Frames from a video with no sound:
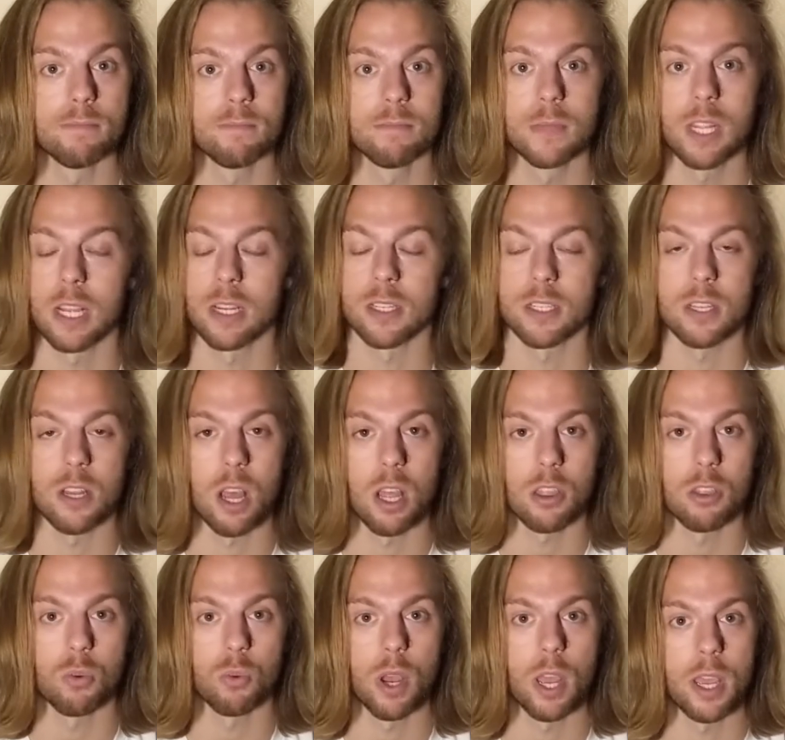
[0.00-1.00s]
That is not the
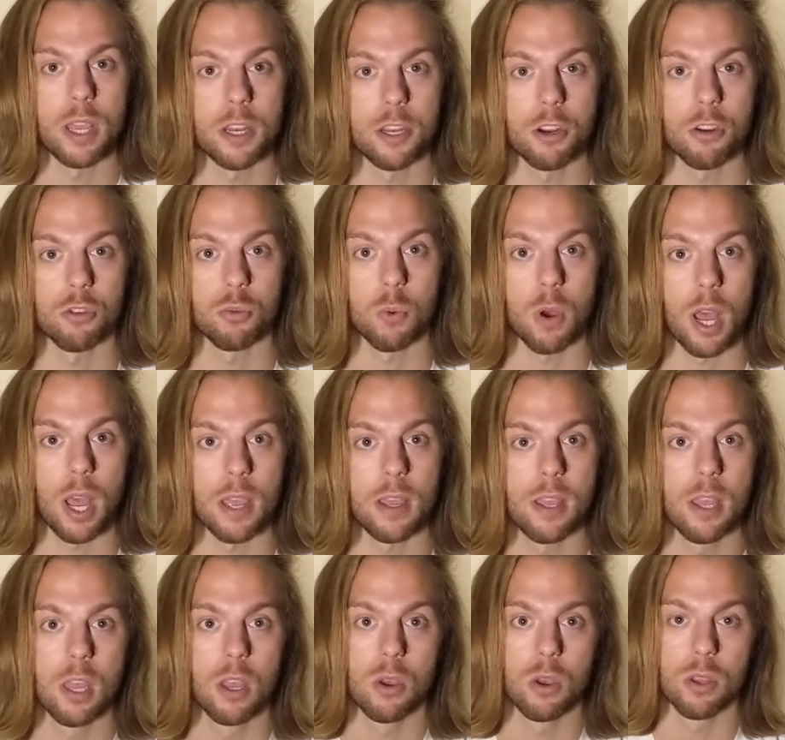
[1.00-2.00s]
way, and here's why.
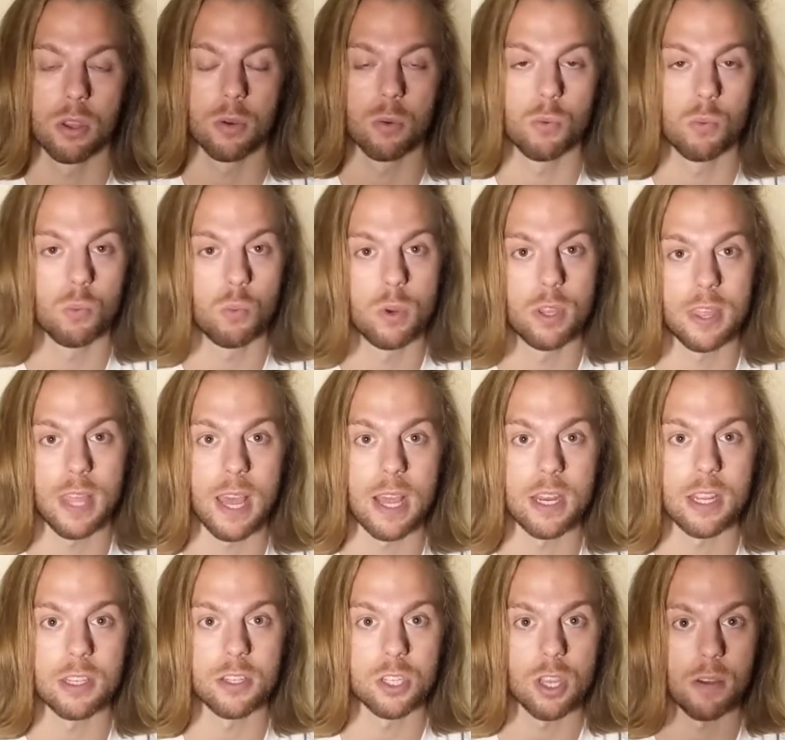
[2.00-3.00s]
With any
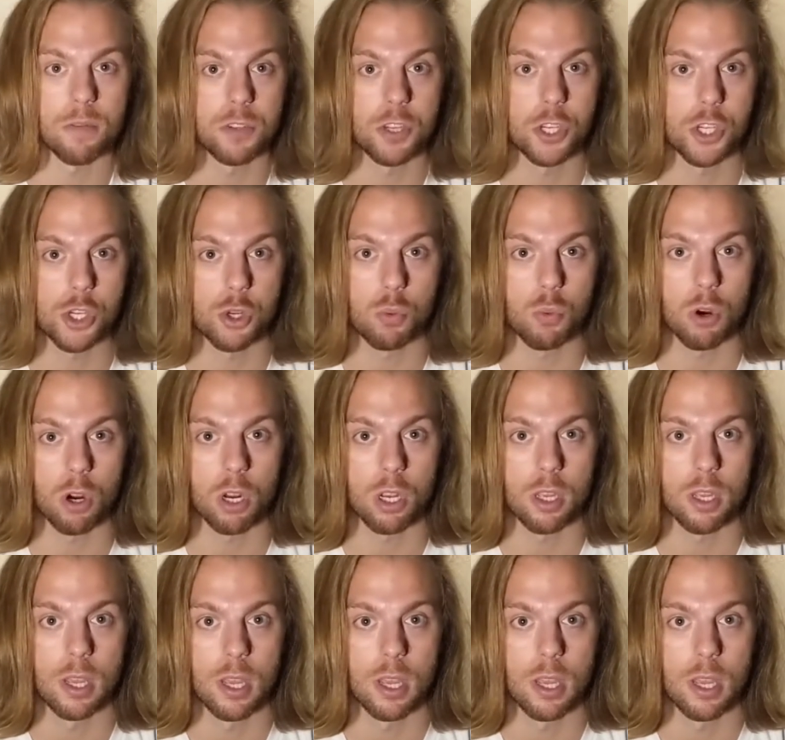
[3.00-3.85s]
soft tissue work,